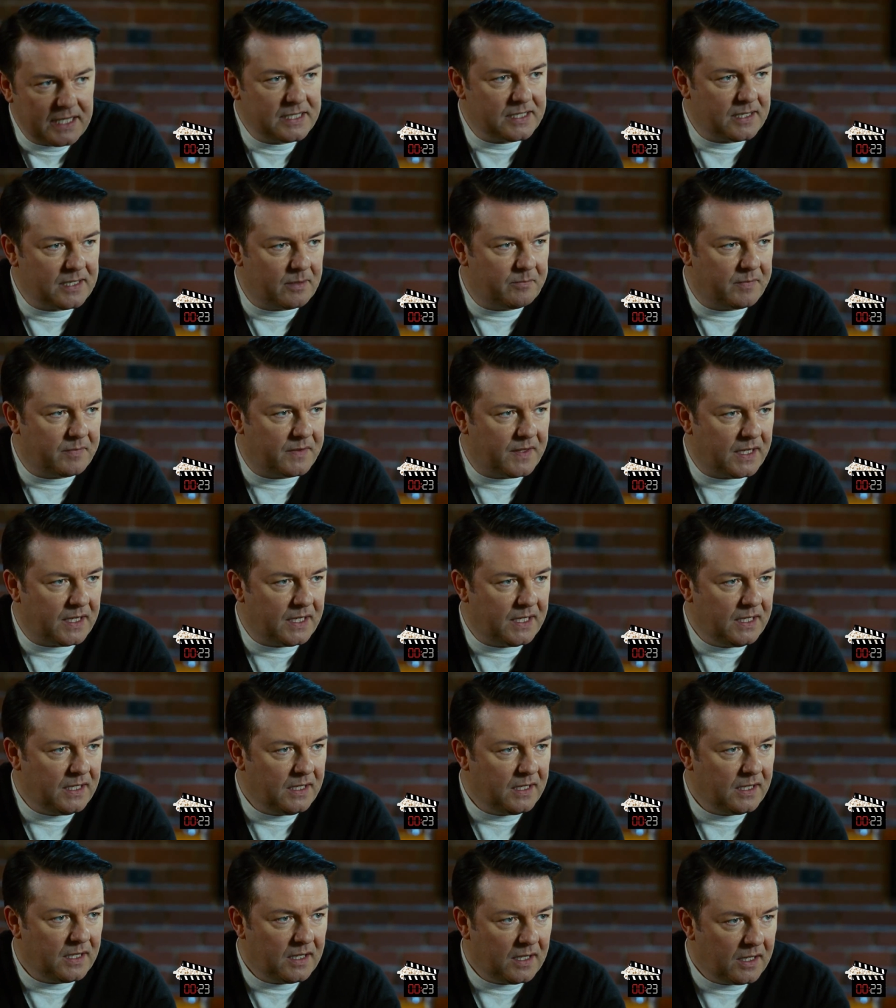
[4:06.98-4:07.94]
He tries to
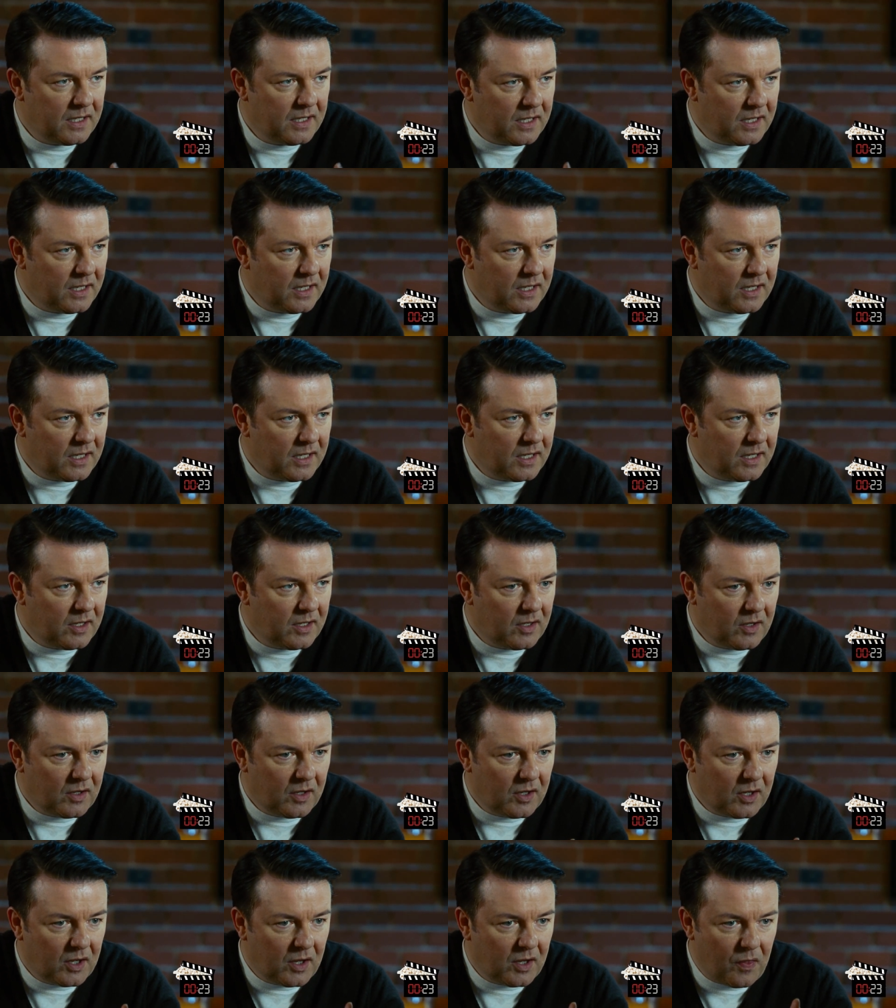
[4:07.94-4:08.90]
explain his newfound
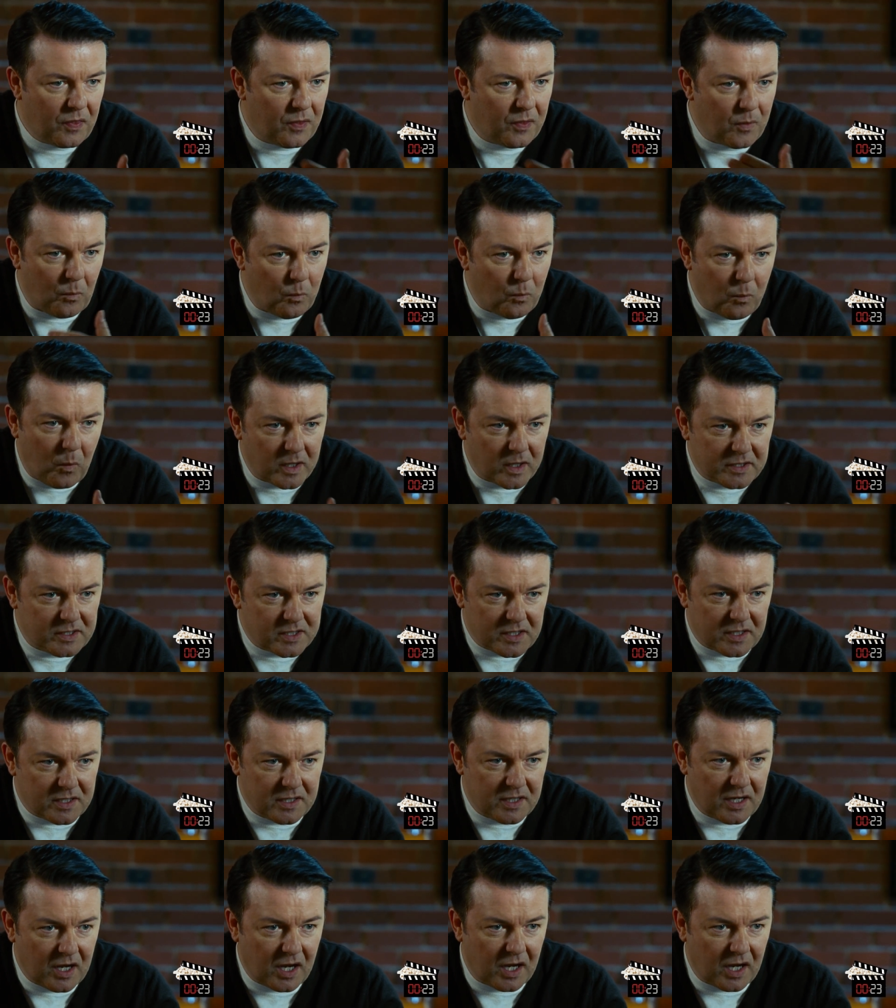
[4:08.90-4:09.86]
ability to
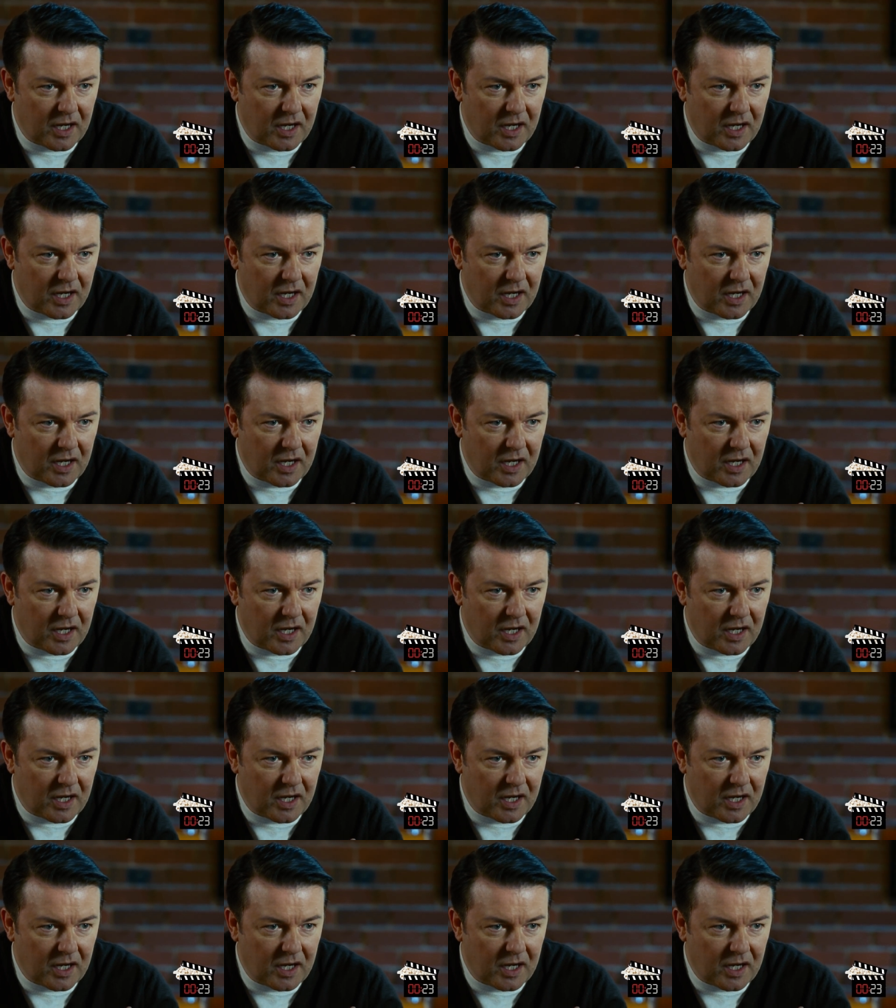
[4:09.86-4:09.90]
lie.